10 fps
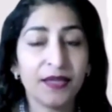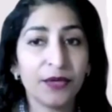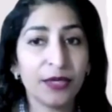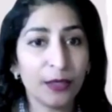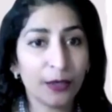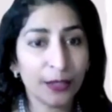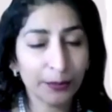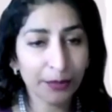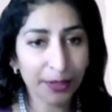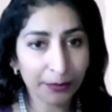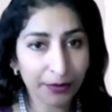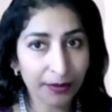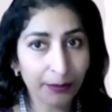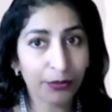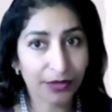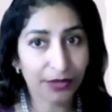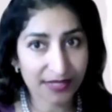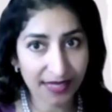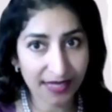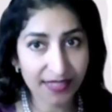There were a lot of people
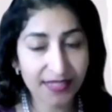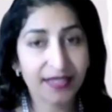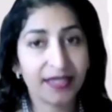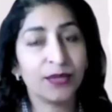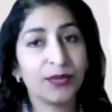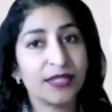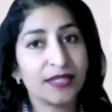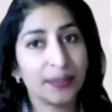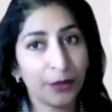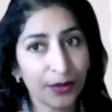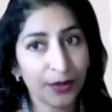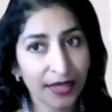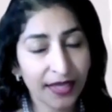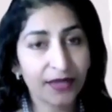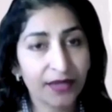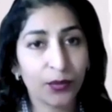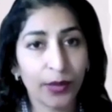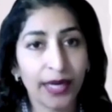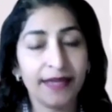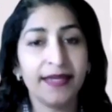present. It was communicated
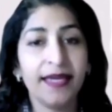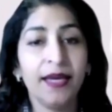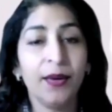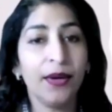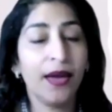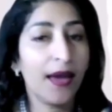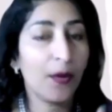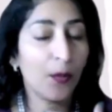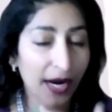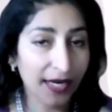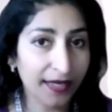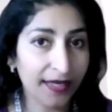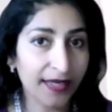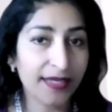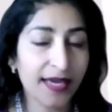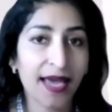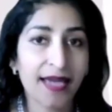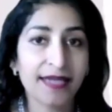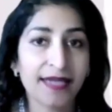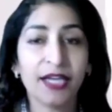widely,
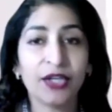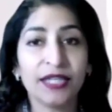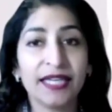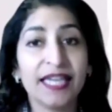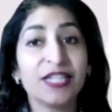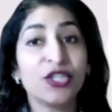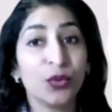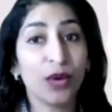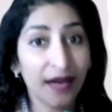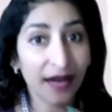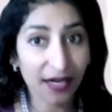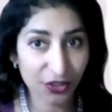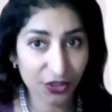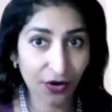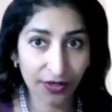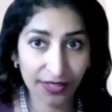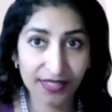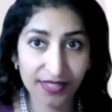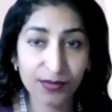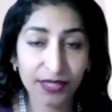and I could get to a larger
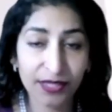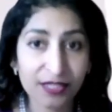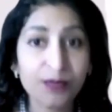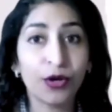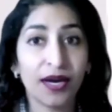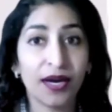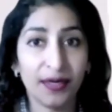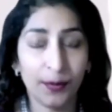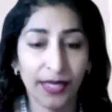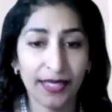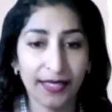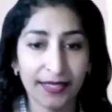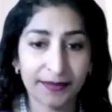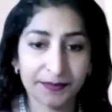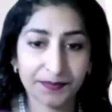audience with this book unveiling.